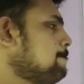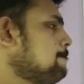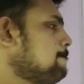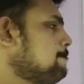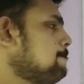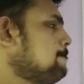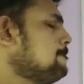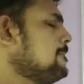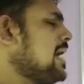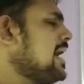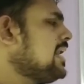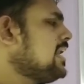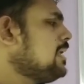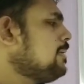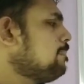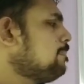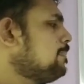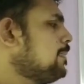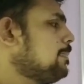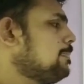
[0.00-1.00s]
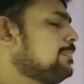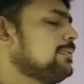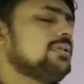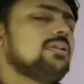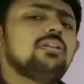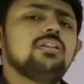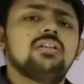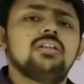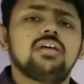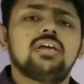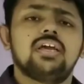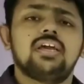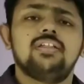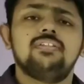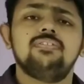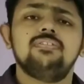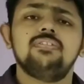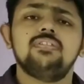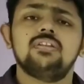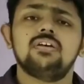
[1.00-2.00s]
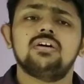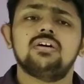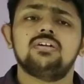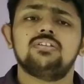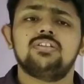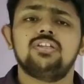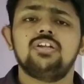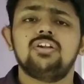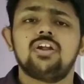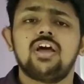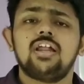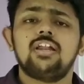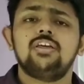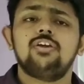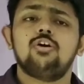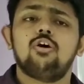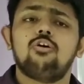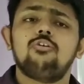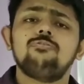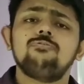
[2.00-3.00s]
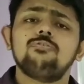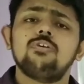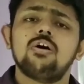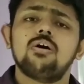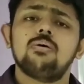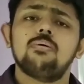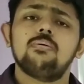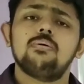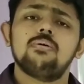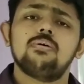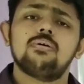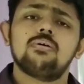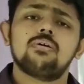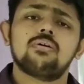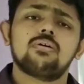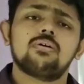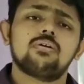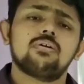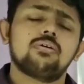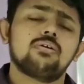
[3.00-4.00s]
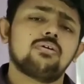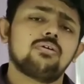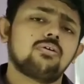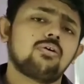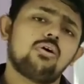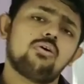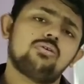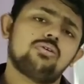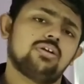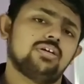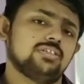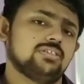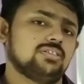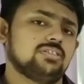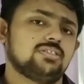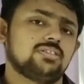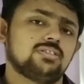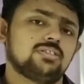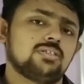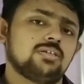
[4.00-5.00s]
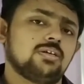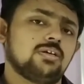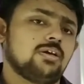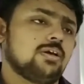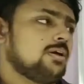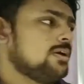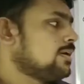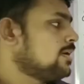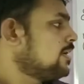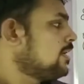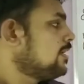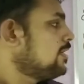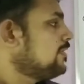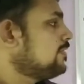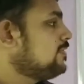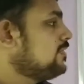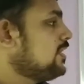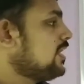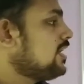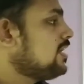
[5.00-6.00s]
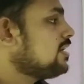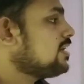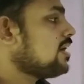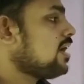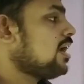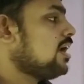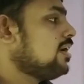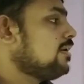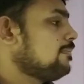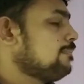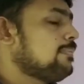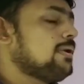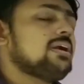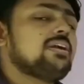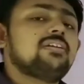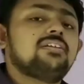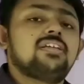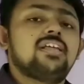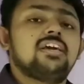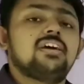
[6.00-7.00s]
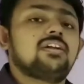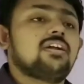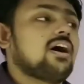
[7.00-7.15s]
many people in the rally of Congress. But there